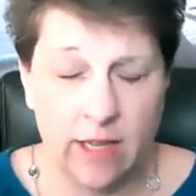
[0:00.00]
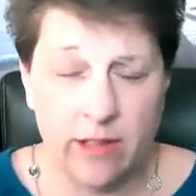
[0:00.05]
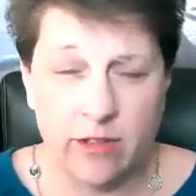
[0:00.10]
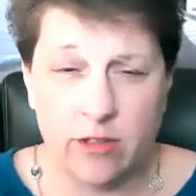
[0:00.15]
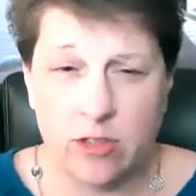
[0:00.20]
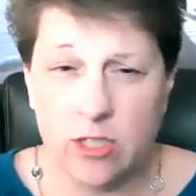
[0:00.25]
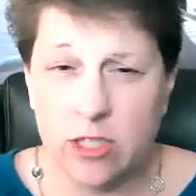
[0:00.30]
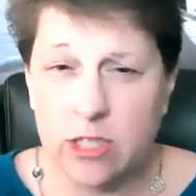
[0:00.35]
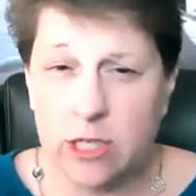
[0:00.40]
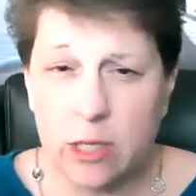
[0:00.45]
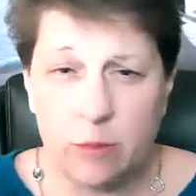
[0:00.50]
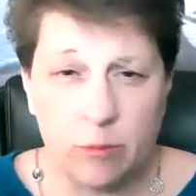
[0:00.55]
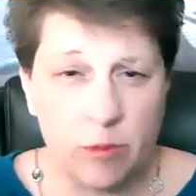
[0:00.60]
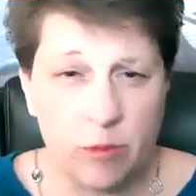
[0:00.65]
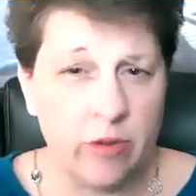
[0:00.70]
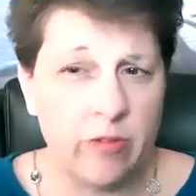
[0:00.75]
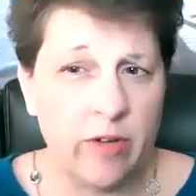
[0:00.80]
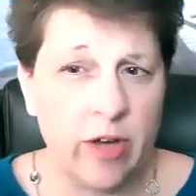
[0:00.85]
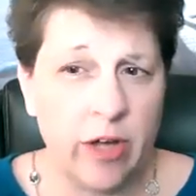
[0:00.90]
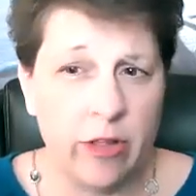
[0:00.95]
There's a
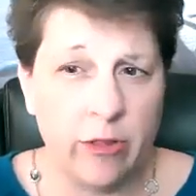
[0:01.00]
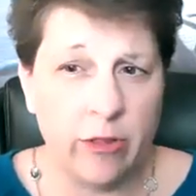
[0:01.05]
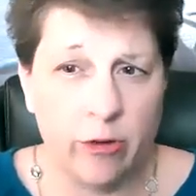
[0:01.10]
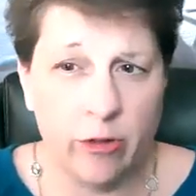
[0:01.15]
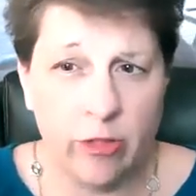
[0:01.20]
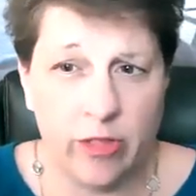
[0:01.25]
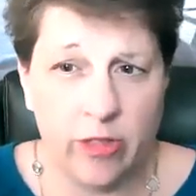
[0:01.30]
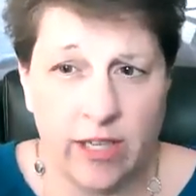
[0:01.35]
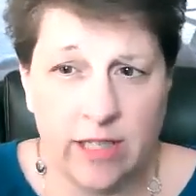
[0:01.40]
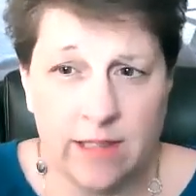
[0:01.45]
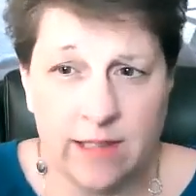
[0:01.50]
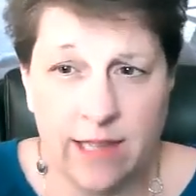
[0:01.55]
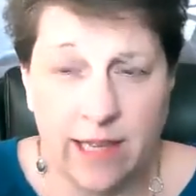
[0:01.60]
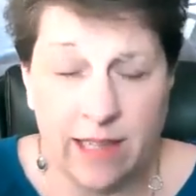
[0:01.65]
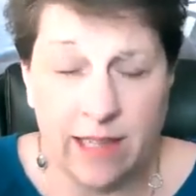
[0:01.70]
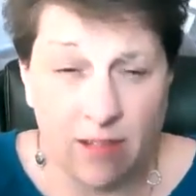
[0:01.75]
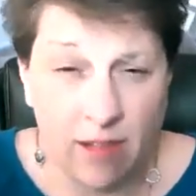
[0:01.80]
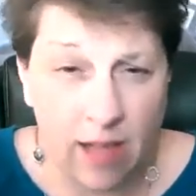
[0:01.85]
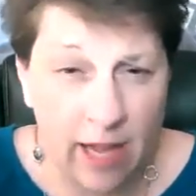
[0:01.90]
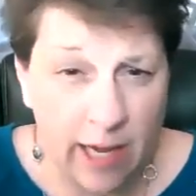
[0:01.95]
number of other things
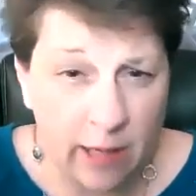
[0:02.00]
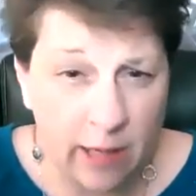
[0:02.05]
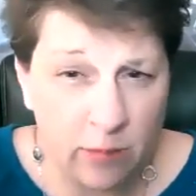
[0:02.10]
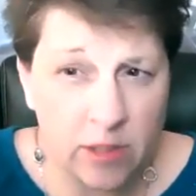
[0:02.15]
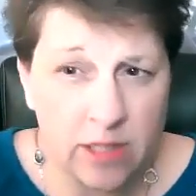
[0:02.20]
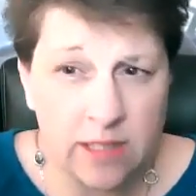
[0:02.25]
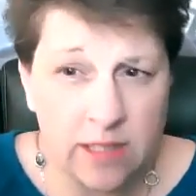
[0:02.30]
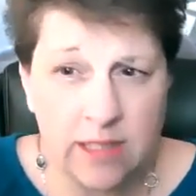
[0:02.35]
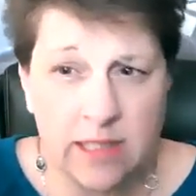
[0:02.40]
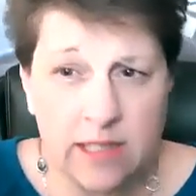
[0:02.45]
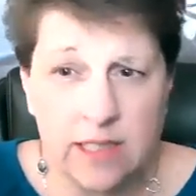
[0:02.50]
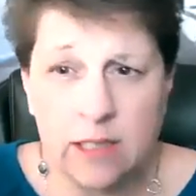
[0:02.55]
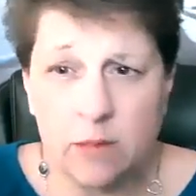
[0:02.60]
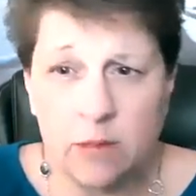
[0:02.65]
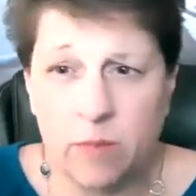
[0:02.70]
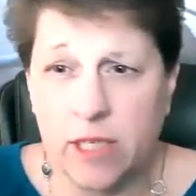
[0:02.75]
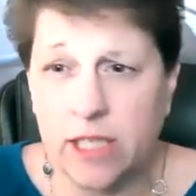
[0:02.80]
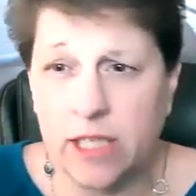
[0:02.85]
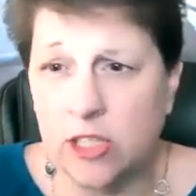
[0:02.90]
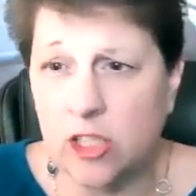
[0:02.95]
like Lyme disease,
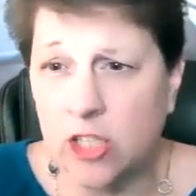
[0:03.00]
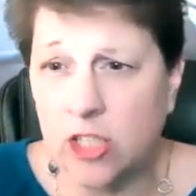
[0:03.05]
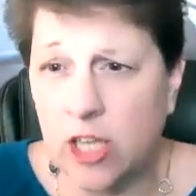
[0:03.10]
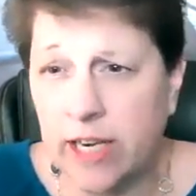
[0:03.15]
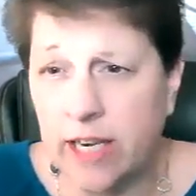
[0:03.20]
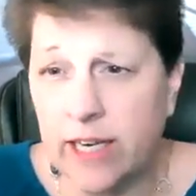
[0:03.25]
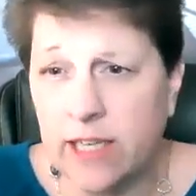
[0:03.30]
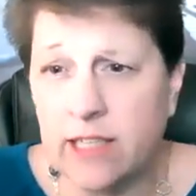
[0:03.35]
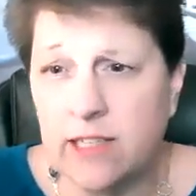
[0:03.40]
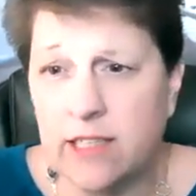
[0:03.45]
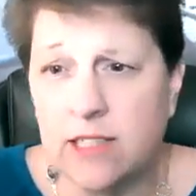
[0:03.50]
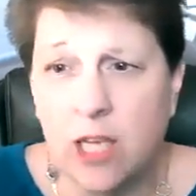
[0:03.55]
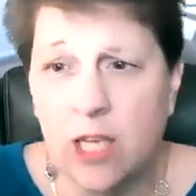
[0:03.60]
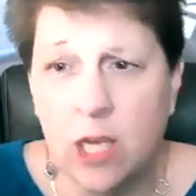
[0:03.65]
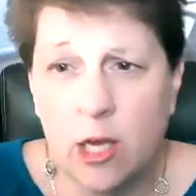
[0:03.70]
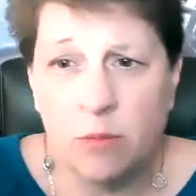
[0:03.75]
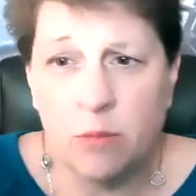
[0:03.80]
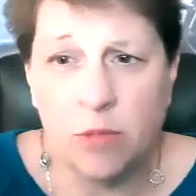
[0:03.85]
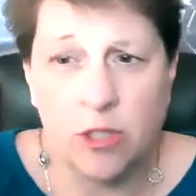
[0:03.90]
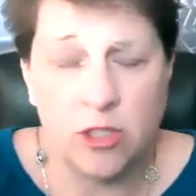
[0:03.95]
meningitis,
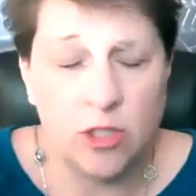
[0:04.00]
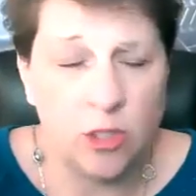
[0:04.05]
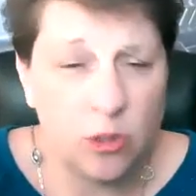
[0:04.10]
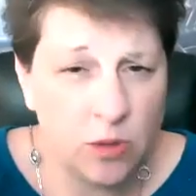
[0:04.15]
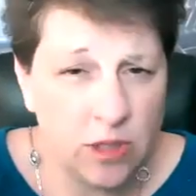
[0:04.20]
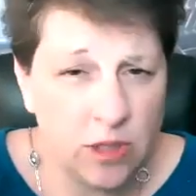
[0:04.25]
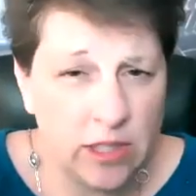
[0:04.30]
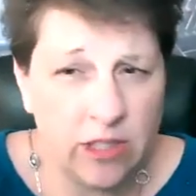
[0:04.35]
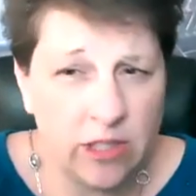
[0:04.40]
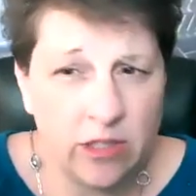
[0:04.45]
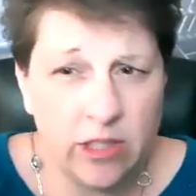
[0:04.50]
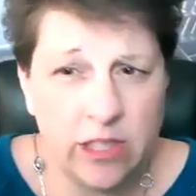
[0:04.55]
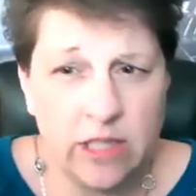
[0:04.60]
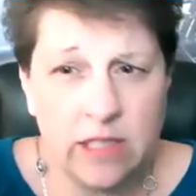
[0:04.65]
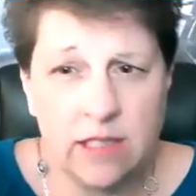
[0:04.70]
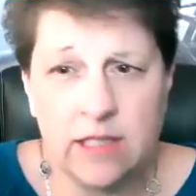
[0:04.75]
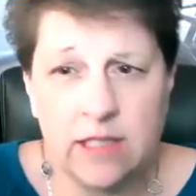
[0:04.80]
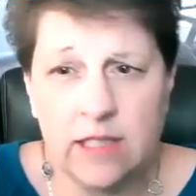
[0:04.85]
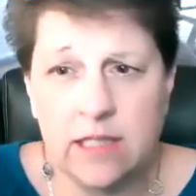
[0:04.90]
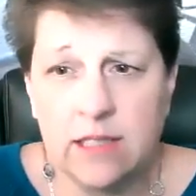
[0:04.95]
pituitary
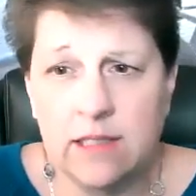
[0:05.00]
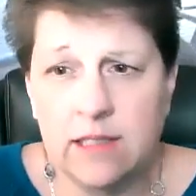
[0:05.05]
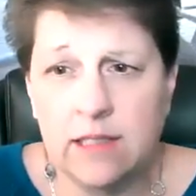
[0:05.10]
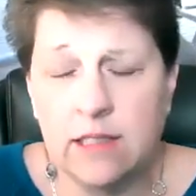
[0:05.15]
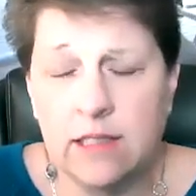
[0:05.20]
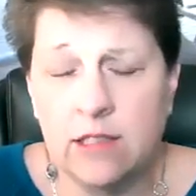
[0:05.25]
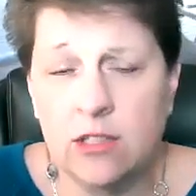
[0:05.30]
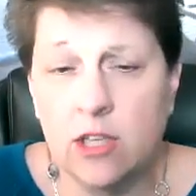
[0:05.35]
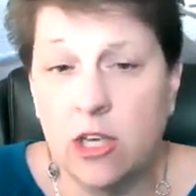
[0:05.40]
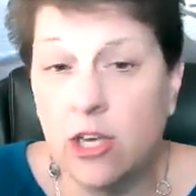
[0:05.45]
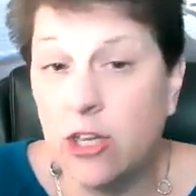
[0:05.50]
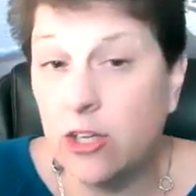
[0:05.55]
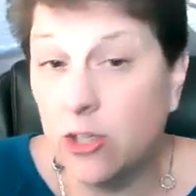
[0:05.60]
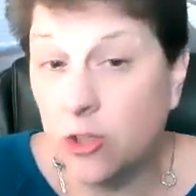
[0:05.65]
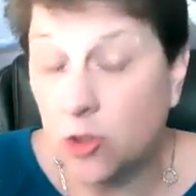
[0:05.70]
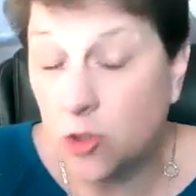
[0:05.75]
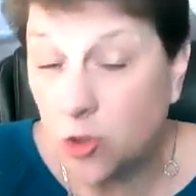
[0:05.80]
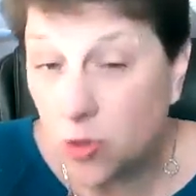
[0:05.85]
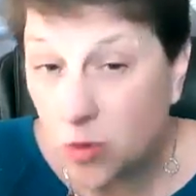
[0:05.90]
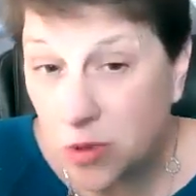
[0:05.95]
diseases,
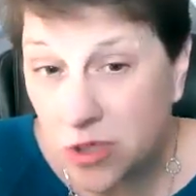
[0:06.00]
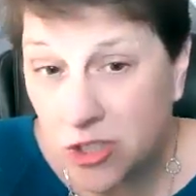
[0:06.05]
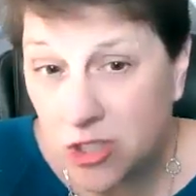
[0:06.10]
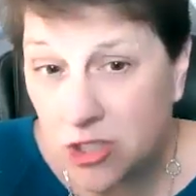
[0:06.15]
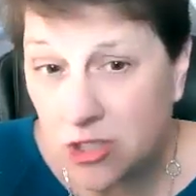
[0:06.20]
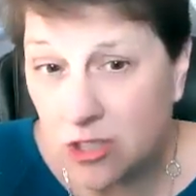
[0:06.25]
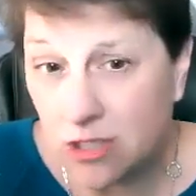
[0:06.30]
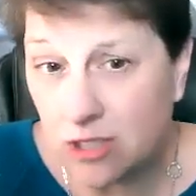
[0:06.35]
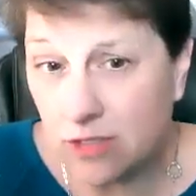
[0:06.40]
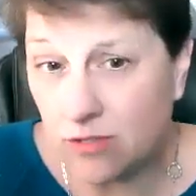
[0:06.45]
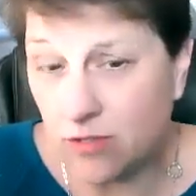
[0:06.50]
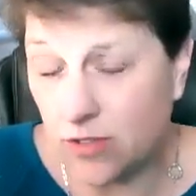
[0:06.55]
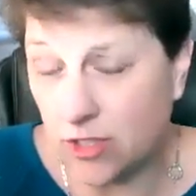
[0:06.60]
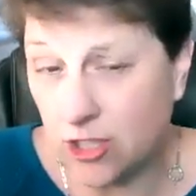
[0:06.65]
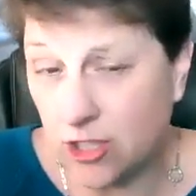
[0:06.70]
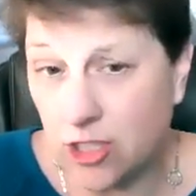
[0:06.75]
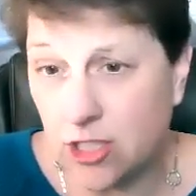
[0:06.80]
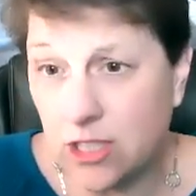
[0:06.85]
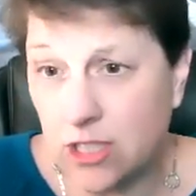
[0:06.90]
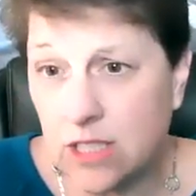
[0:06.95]
nutritional
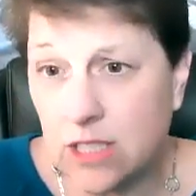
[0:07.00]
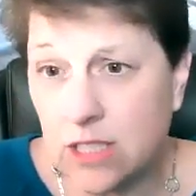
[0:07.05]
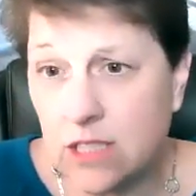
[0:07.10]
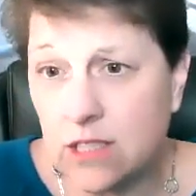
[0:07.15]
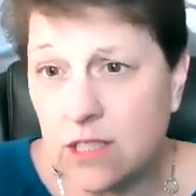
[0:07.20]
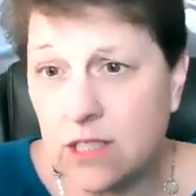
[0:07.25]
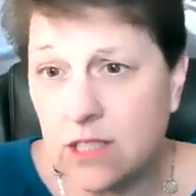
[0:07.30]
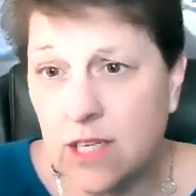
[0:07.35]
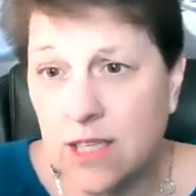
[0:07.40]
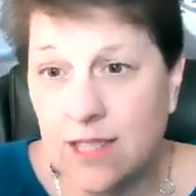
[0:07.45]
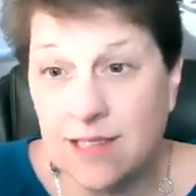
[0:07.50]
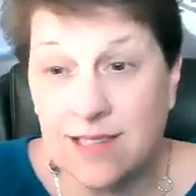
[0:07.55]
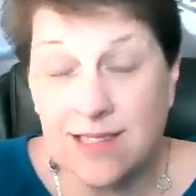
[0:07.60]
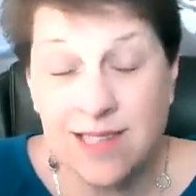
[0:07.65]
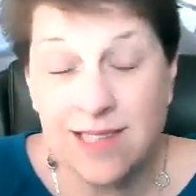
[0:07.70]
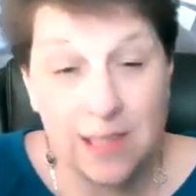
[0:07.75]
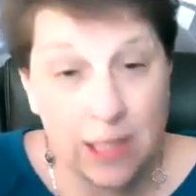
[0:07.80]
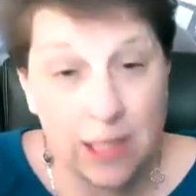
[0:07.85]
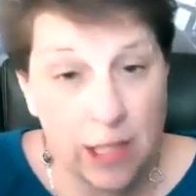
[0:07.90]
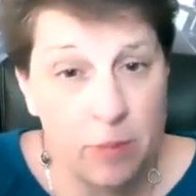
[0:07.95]
deficiencies.
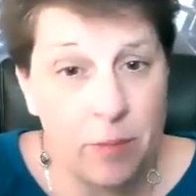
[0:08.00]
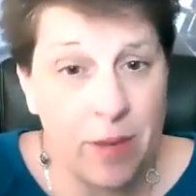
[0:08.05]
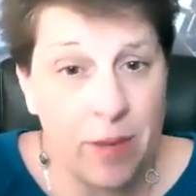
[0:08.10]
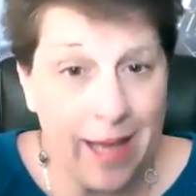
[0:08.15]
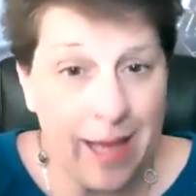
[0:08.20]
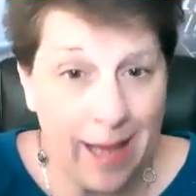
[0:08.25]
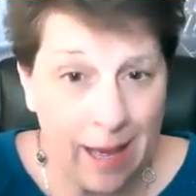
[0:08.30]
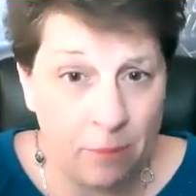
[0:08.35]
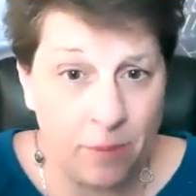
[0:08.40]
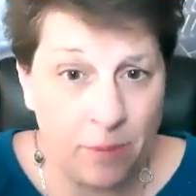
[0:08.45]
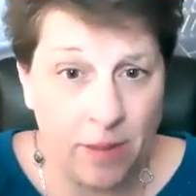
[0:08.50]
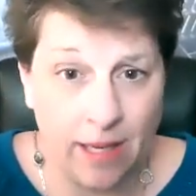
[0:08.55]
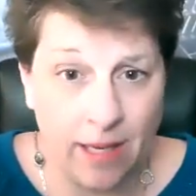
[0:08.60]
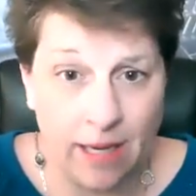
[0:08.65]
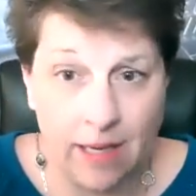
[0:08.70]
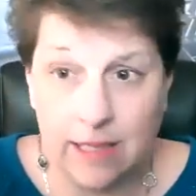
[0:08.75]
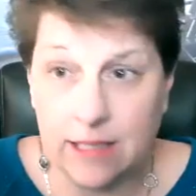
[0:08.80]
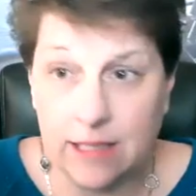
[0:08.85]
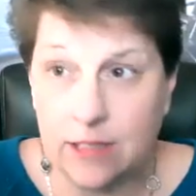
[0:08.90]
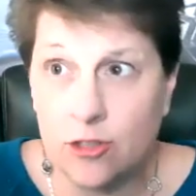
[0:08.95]
Sleep
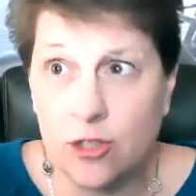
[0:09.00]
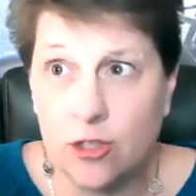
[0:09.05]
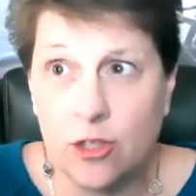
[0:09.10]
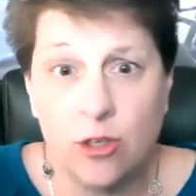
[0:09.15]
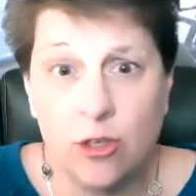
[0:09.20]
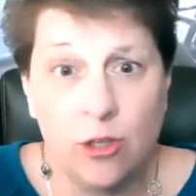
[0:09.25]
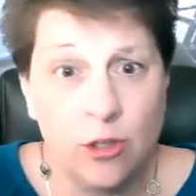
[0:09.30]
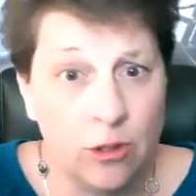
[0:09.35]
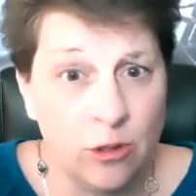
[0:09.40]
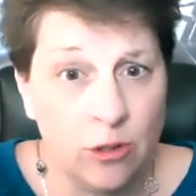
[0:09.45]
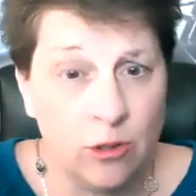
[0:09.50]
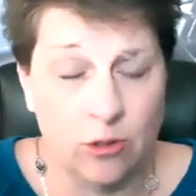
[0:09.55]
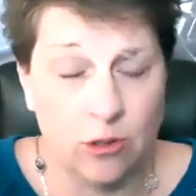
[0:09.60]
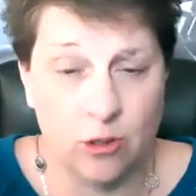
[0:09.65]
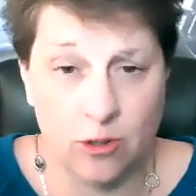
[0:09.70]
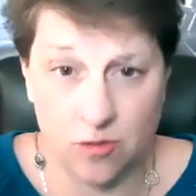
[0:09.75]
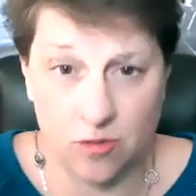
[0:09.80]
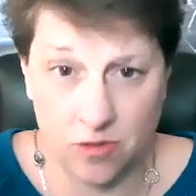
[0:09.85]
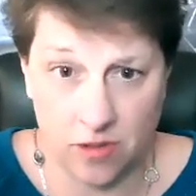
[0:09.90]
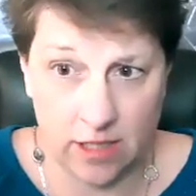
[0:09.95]
apnea is
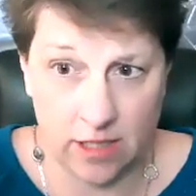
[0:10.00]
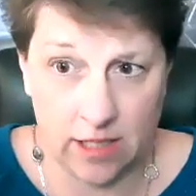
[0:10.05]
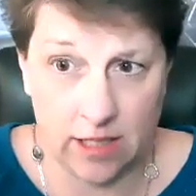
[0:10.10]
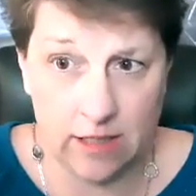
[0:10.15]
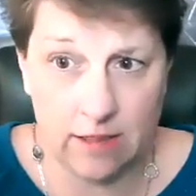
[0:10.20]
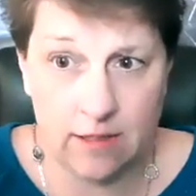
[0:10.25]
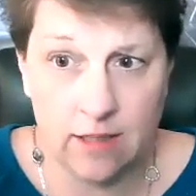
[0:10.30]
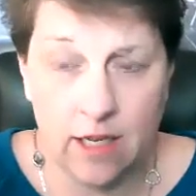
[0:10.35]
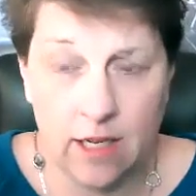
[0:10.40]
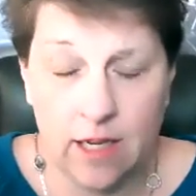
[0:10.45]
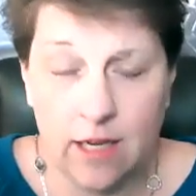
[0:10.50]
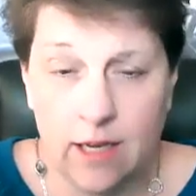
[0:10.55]
huge for this.